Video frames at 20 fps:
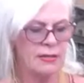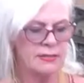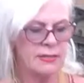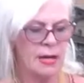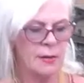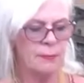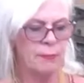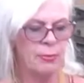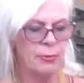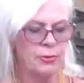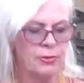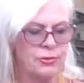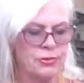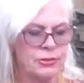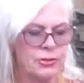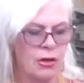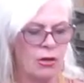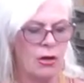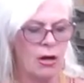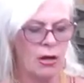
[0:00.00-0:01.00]
as I
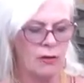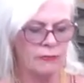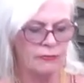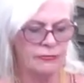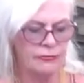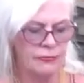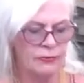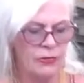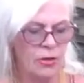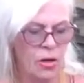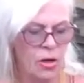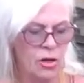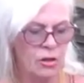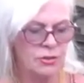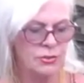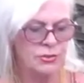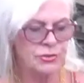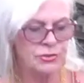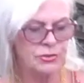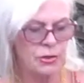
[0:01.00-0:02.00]
burst off
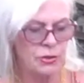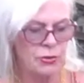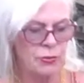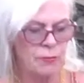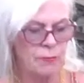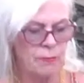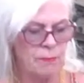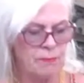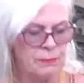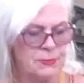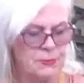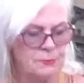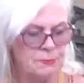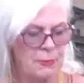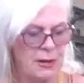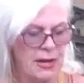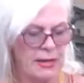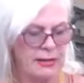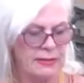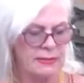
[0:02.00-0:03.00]
long stone
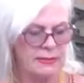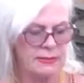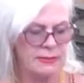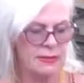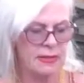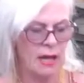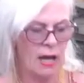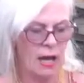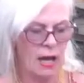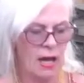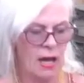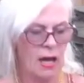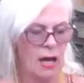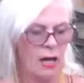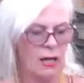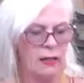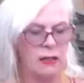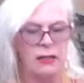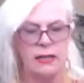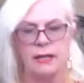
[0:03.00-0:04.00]
spikes,
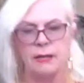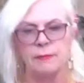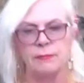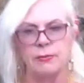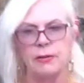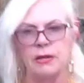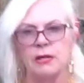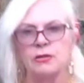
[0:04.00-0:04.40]
a leap